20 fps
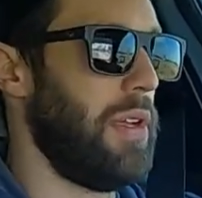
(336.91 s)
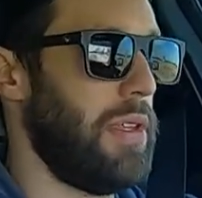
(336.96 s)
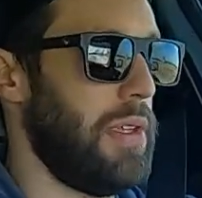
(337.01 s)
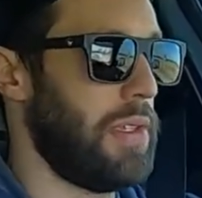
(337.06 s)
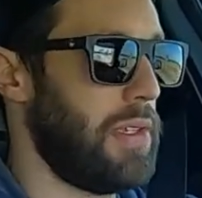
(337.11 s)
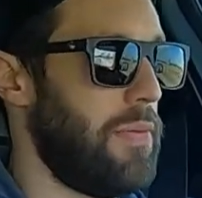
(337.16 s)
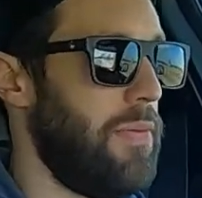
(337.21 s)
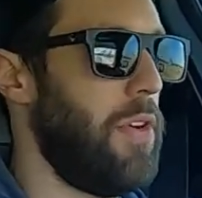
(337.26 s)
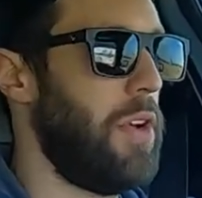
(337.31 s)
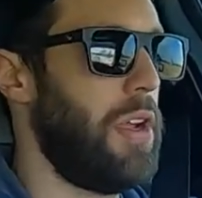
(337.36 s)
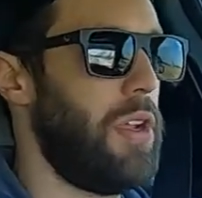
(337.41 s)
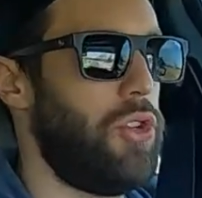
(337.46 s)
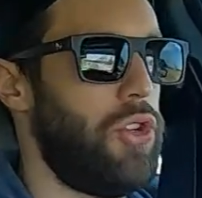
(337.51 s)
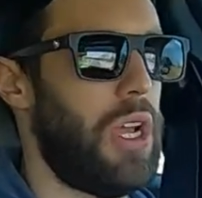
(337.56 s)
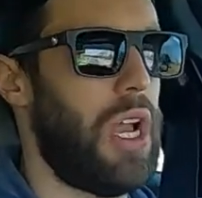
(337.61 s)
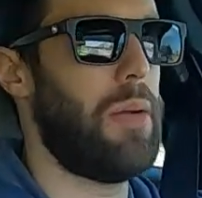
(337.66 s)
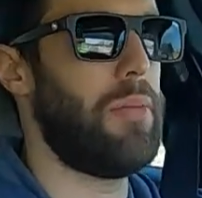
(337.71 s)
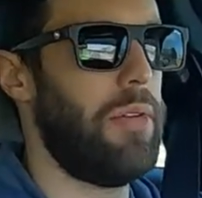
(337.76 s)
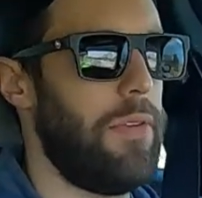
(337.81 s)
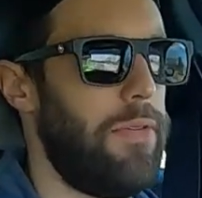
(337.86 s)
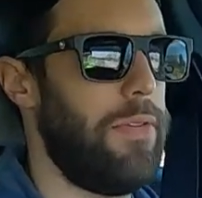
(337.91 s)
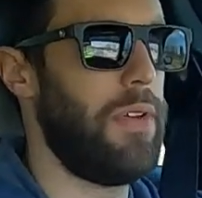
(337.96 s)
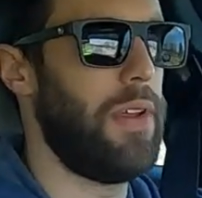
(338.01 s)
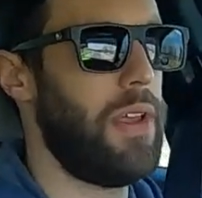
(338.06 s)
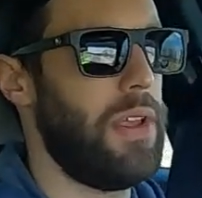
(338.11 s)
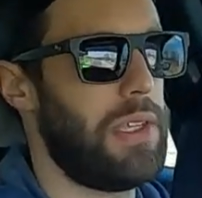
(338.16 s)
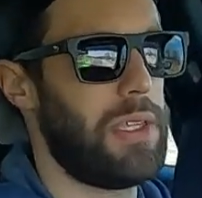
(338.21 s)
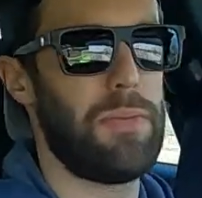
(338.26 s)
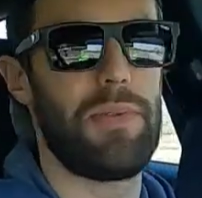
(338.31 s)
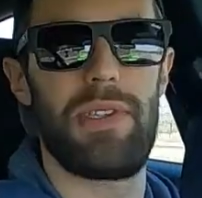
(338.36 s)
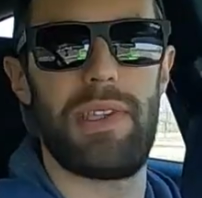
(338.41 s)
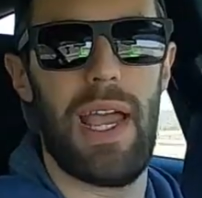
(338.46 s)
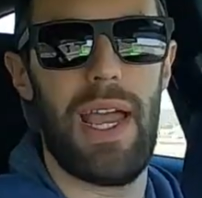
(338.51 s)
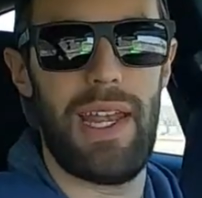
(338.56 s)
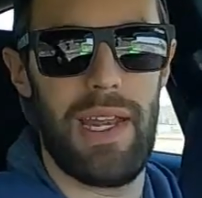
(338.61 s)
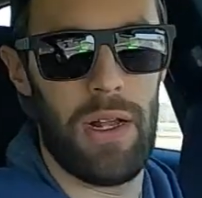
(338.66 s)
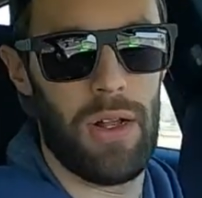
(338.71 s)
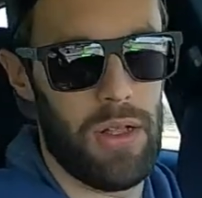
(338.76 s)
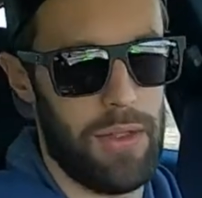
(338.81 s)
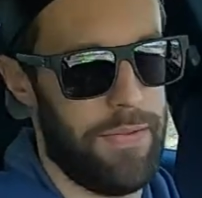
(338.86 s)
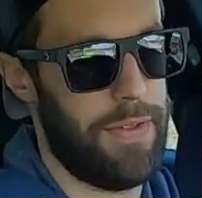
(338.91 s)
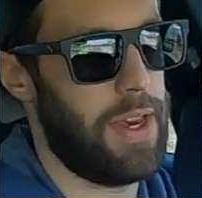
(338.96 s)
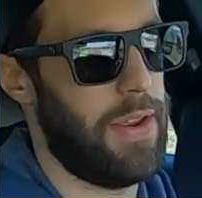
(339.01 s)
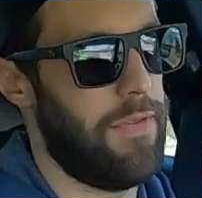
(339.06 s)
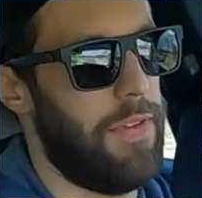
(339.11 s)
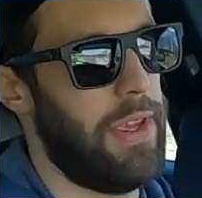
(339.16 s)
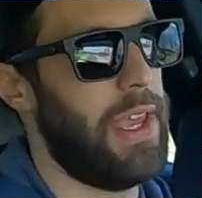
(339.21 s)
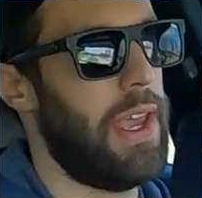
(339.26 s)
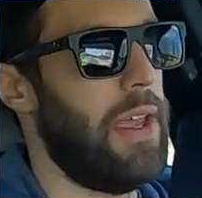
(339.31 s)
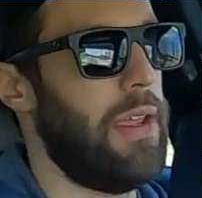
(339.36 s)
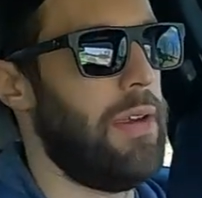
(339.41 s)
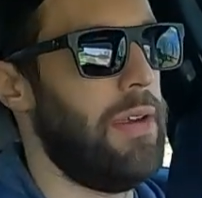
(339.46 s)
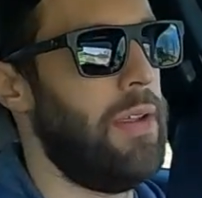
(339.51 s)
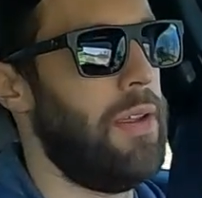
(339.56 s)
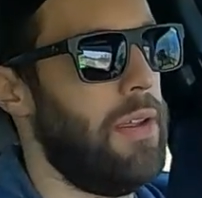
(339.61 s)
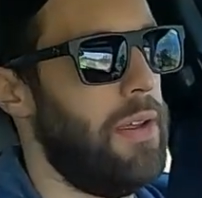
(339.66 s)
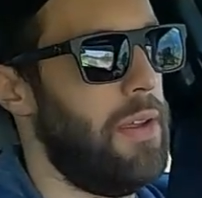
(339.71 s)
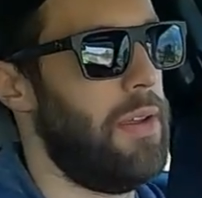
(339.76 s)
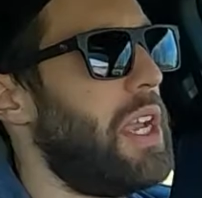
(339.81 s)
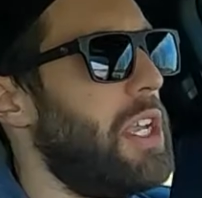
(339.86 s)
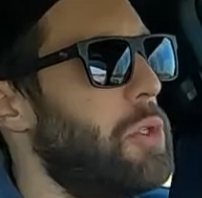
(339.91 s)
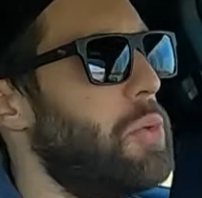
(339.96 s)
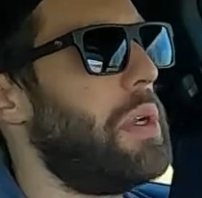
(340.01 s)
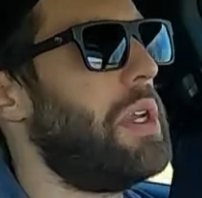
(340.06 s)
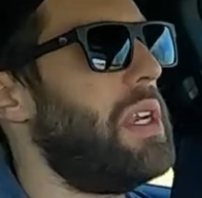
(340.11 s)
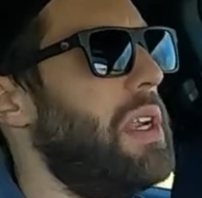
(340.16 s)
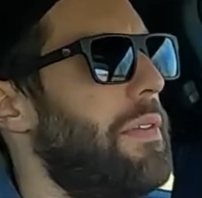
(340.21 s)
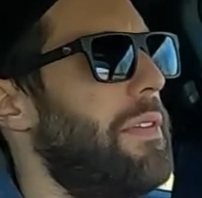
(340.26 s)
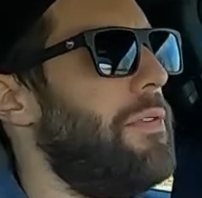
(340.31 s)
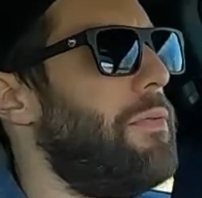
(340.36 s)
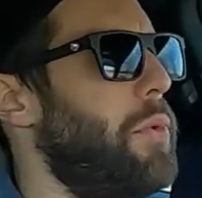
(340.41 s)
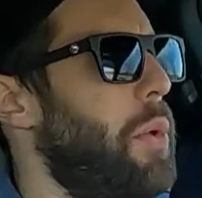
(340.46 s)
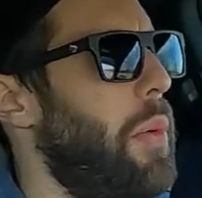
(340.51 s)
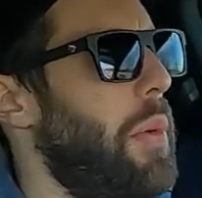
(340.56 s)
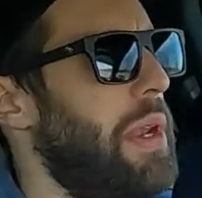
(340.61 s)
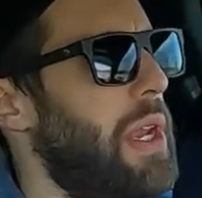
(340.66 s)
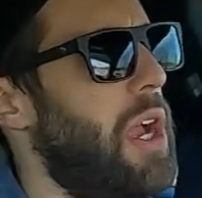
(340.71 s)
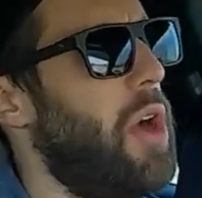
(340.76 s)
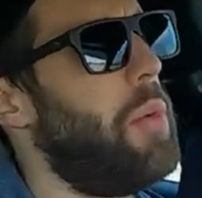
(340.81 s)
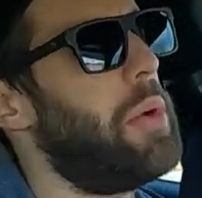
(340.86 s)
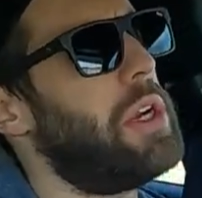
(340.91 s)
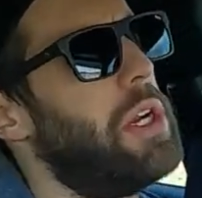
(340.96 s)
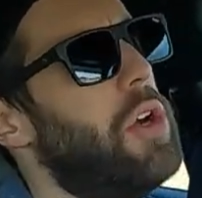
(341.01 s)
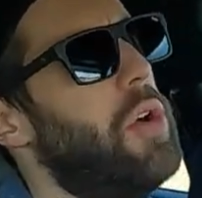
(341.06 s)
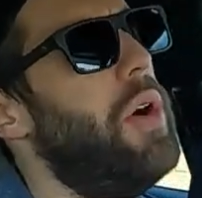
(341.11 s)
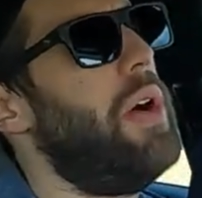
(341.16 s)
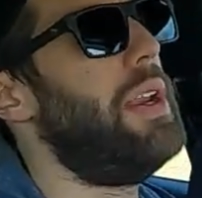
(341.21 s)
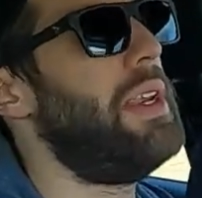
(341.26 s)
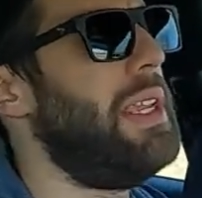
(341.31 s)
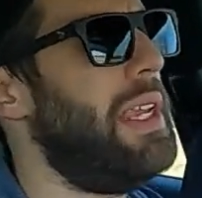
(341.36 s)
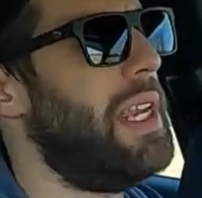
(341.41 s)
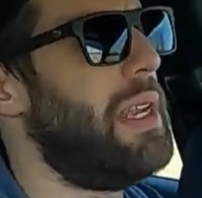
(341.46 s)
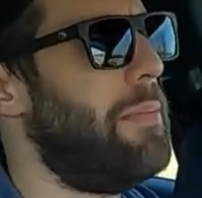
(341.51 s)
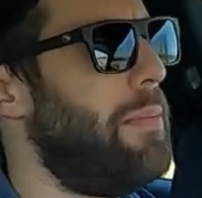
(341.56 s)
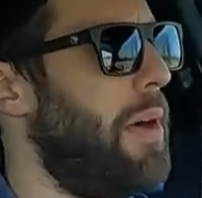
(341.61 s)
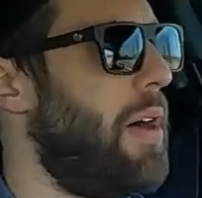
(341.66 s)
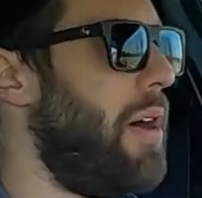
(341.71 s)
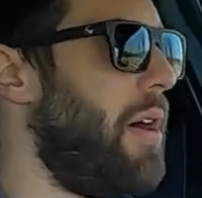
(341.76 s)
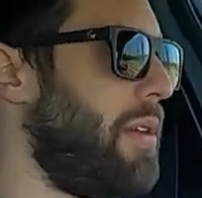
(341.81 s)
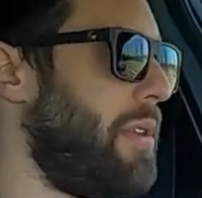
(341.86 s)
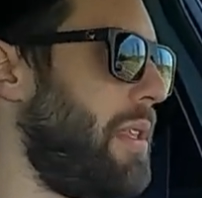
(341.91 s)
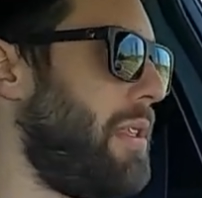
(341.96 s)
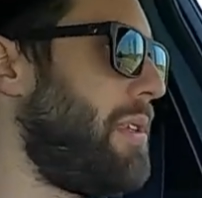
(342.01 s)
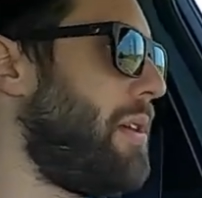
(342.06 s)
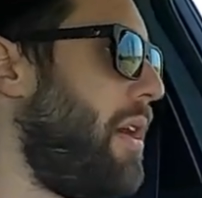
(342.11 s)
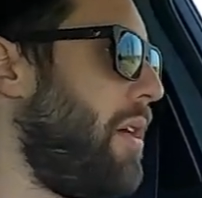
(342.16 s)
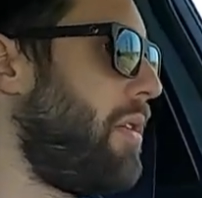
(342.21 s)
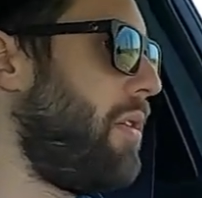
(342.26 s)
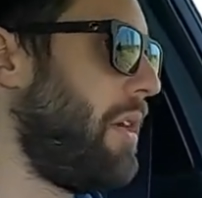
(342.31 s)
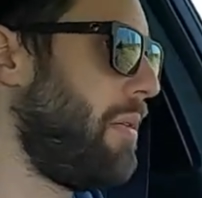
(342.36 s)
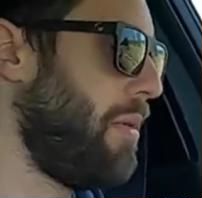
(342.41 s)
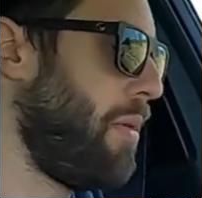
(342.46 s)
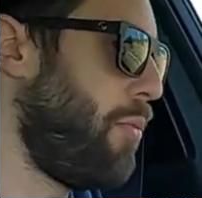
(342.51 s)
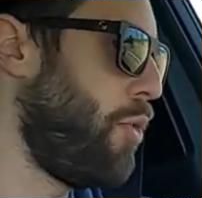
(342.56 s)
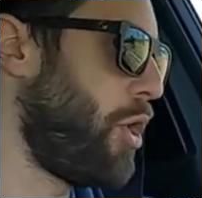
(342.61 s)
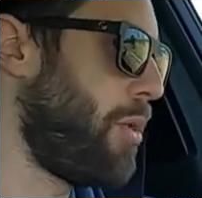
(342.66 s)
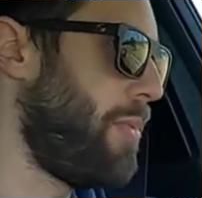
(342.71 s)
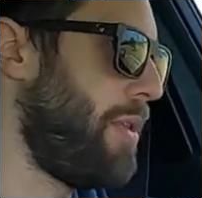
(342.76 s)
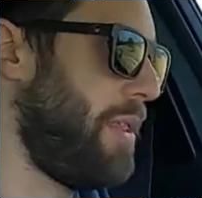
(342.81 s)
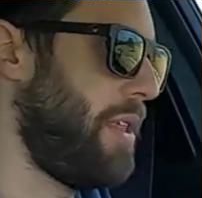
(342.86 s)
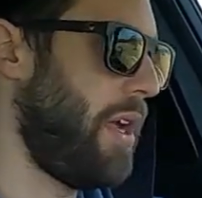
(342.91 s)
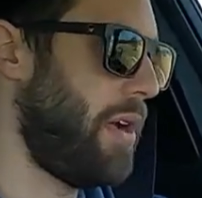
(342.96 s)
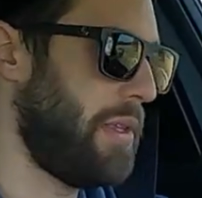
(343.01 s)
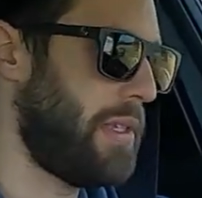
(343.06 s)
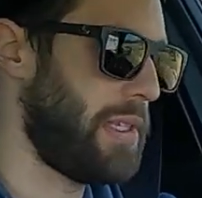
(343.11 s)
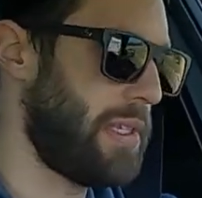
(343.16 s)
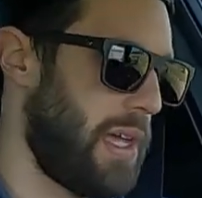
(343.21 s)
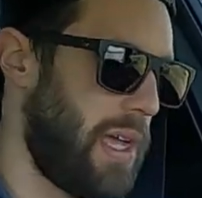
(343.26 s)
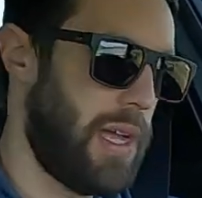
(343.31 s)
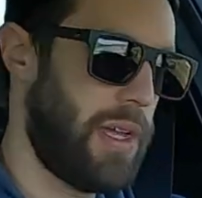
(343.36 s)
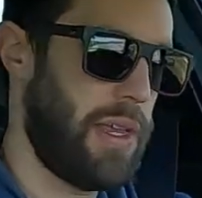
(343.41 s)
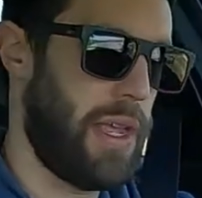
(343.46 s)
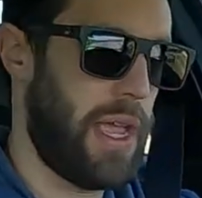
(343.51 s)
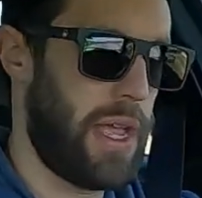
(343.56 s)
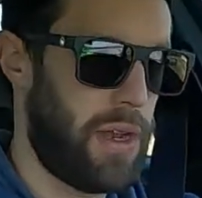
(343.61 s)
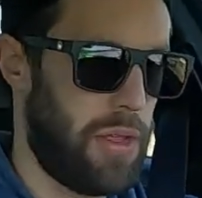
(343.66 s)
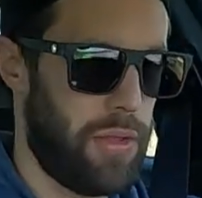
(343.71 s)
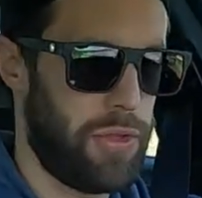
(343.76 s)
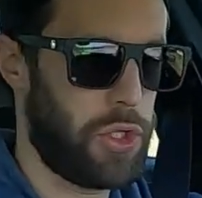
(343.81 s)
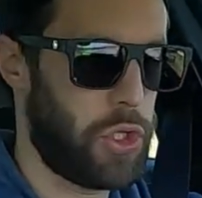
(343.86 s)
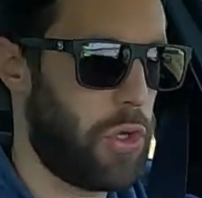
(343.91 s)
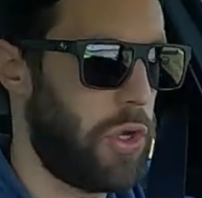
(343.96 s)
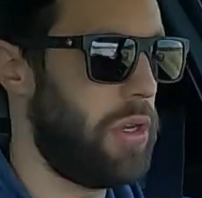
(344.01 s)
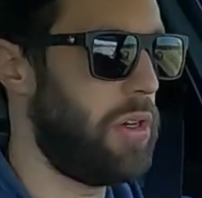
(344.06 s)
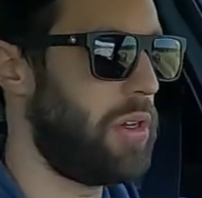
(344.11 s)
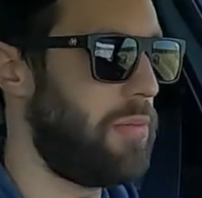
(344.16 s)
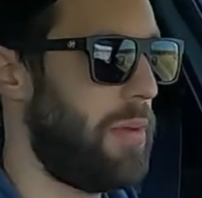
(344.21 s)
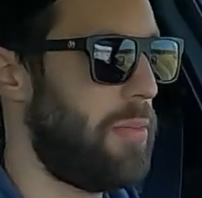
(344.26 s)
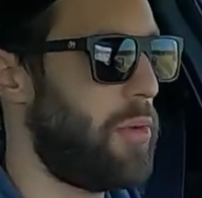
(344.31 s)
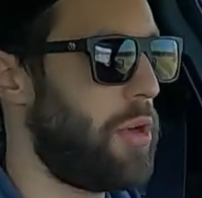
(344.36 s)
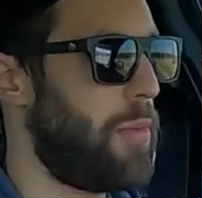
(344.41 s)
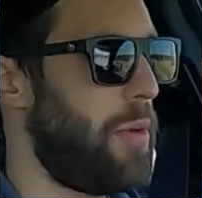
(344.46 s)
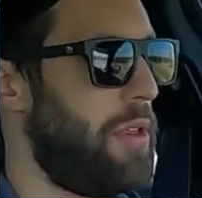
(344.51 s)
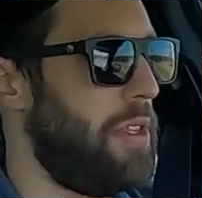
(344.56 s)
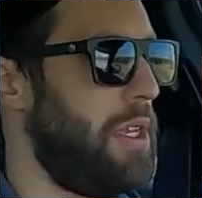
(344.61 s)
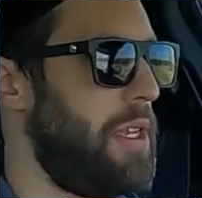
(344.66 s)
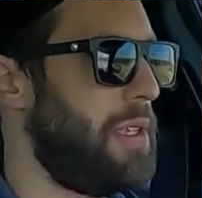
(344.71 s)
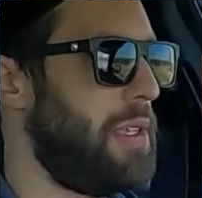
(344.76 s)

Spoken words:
It does a very good job of subsiding all of it if it can. So guys, we're getting up the freeway now. We're gonna go ahead and get it parked and talk a little bit more about the outside, and I'll show you a little bit more about the